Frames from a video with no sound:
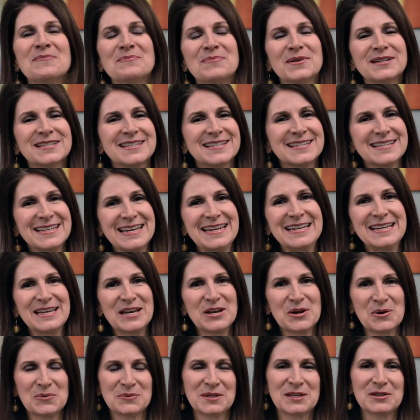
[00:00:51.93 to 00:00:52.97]
But skin
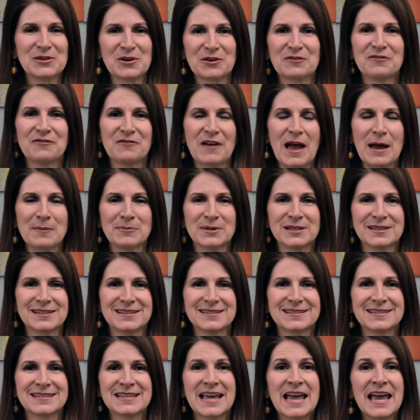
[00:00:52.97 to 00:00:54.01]
can only look
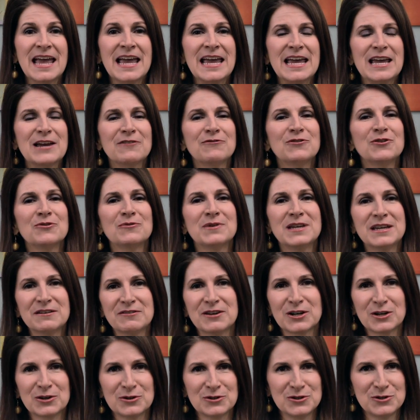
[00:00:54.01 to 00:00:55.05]
fabulous if you give
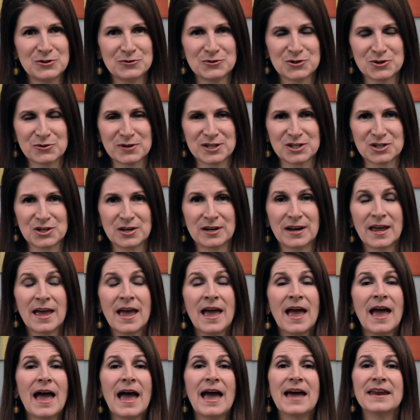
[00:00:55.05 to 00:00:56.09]
it good nutrition,
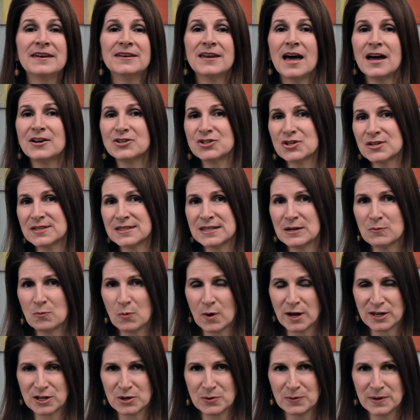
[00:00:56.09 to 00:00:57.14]
and not just in
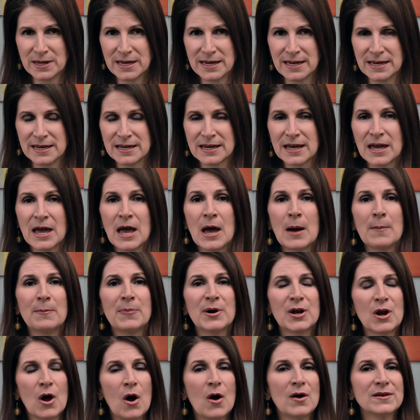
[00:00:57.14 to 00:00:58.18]
what you eat,
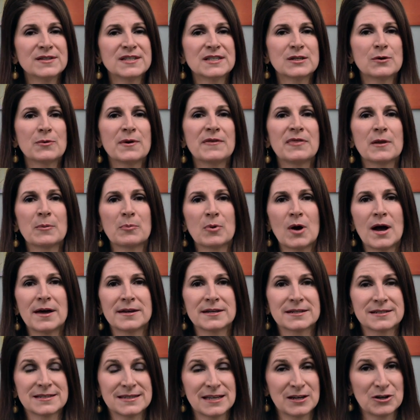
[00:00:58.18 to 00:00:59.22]
but also in the
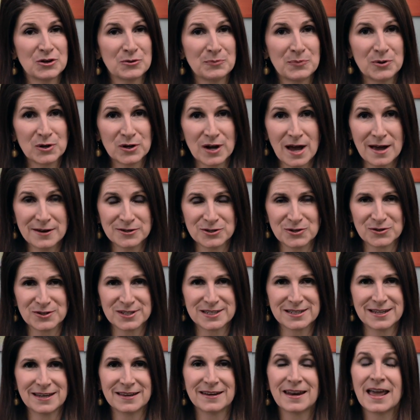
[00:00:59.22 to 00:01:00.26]
products that you put on your
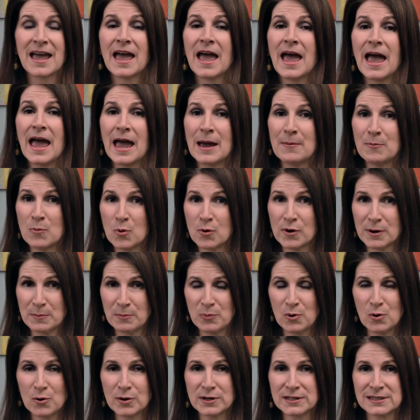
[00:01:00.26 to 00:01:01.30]
skin, and more
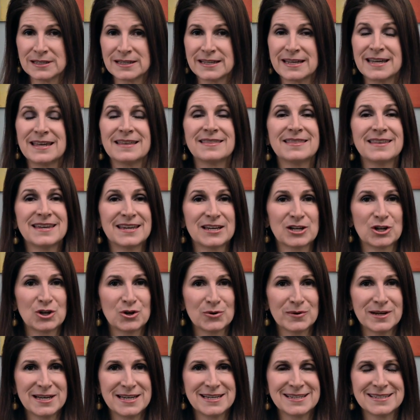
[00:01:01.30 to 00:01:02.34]
importantly, the
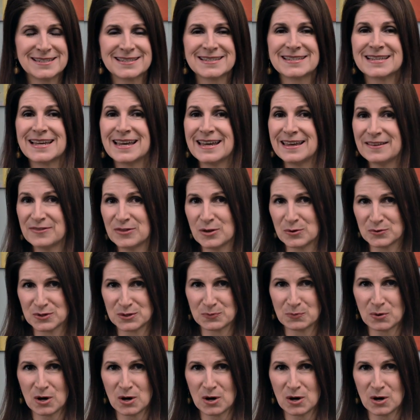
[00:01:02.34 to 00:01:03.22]
ingredients in those